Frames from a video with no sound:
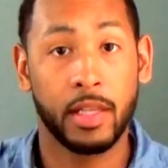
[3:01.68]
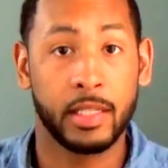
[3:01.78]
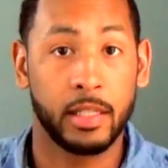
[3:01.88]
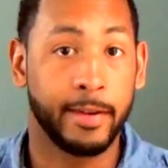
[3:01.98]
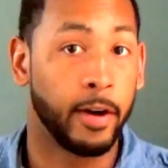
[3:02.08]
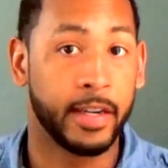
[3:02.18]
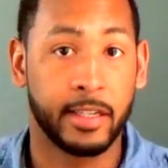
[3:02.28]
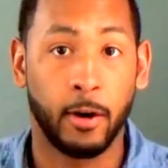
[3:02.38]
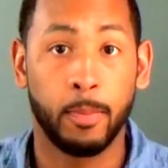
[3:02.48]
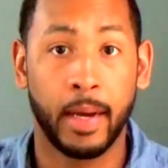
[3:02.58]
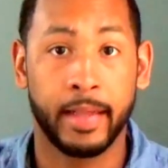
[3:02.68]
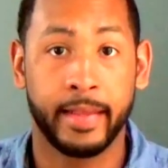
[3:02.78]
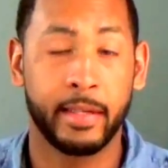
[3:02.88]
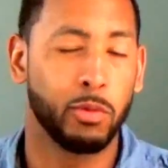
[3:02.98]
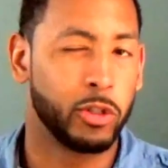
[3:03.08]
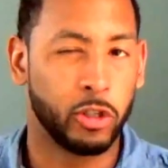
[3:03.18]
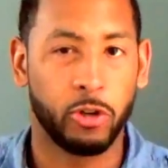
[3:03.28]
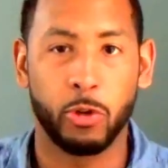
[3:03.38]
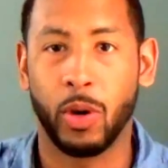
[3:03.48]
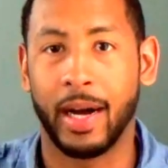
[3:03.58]
this the honeycomb method, and we'll show
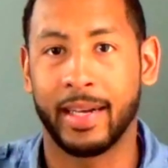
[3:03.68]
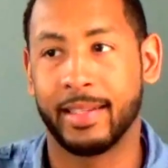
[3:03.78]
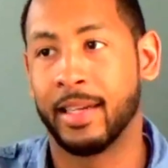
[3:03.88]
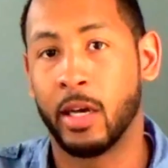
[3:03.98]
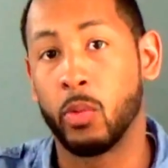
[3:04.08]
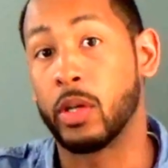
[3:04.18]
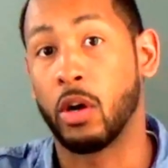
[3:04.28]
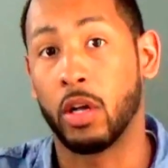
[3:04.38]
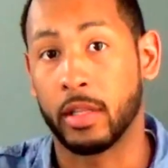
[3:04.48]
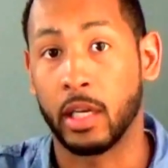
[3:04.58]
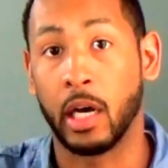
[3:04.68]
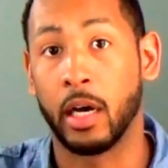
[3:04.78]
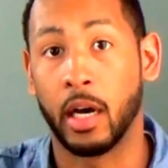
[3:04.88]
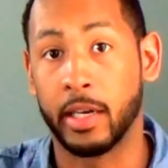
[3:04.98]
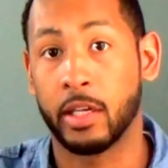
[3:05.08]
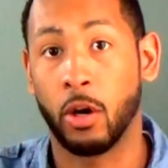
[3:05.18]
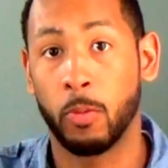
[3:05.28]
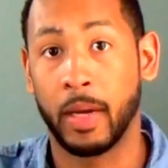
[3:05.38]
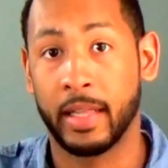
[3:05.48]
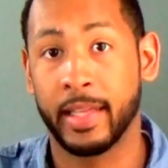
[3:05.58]
you why we call it the honeycomb
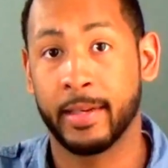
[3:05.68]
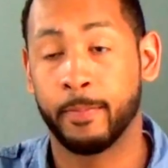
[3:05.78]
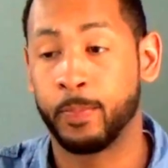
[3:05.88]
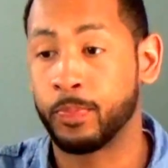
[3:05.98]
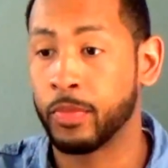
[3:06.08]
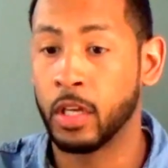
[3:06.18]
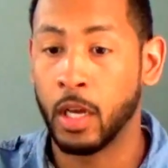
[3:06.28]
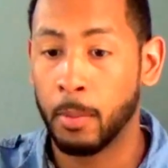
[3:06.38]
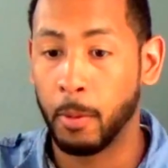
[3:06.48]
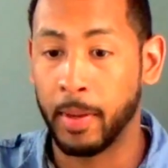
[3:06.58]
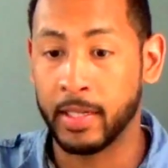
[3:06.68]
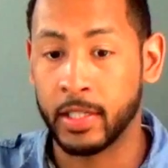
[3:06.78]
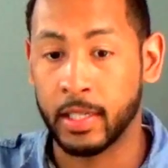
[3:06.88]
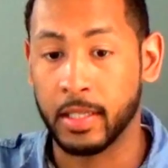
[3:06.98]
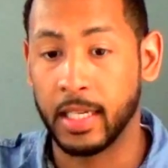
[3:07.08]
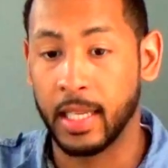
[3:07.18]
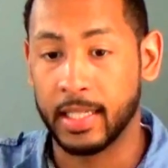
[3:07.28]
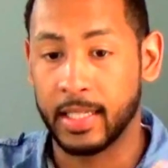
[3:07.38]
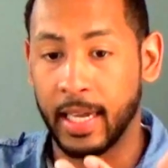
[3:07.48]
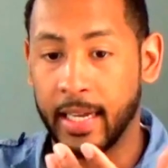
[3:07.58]
method. But basically,
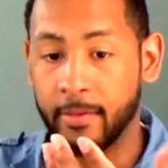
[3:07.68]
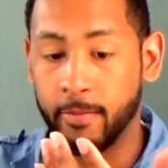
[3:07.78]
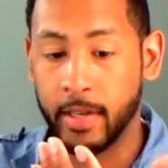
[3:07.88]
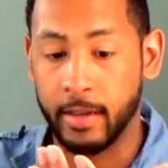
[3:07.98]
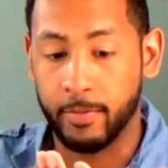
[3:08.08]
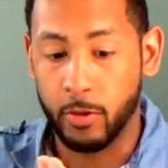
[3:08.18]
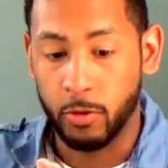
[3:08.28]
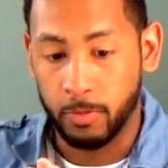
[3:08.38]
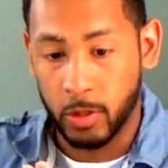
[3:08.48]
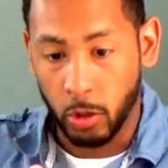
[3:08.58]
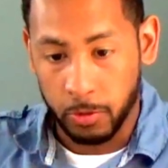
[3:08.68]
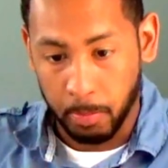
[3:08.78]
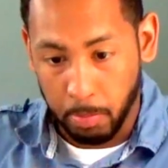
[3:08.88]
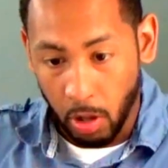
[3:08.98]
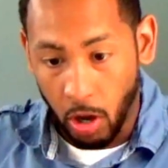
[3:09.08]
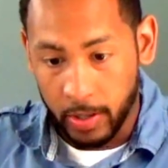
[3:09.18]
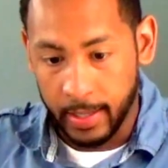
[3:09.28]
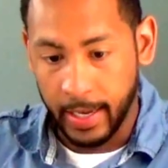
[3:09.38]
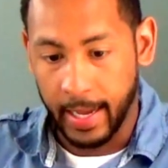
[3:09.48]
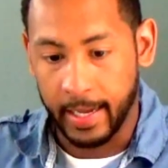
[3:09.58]
let's say if you've chosen
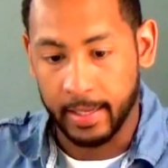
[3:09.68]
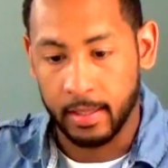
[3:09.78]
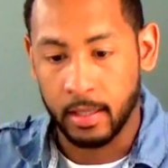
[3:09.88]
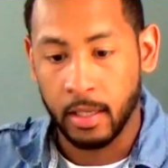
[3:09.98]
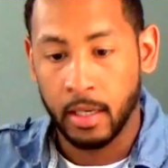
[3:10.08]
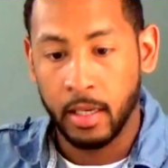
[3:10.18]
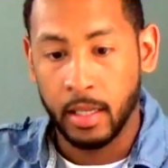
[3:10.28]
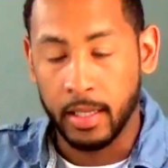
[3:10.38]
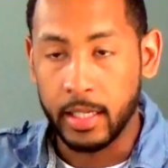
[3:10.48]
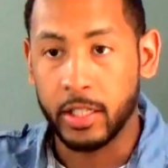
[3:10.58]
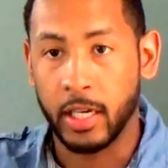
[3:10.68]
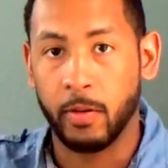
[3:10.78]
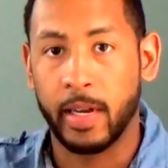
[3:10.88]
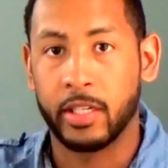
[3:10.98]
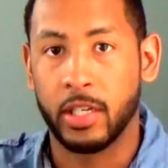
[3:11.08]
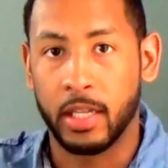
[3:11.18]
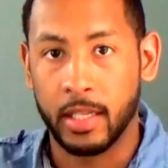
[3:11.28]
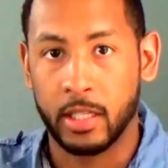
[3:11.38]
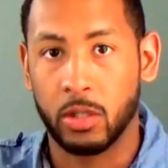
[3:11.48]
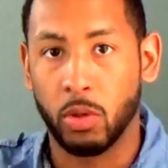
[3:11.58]
blogging as lead generation and
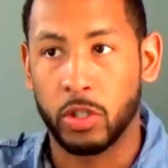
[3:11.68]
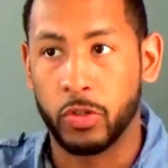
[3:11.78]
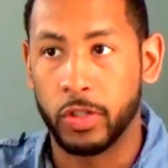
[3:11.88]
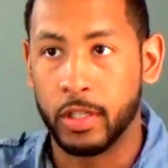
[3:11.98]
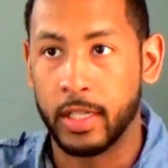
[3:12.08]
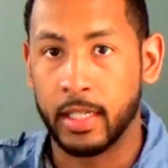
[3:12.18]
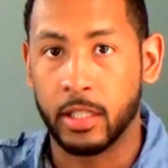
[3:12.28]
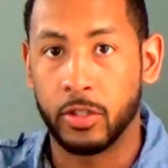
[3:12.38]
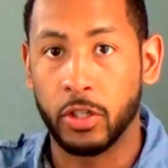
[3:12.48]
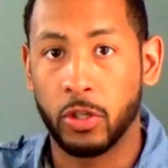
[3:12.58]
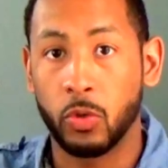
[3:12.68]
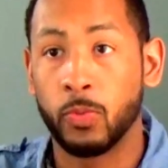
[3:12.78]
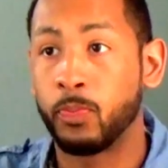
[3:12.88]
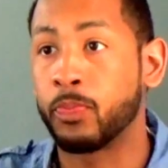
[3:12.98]
this is what you need to do,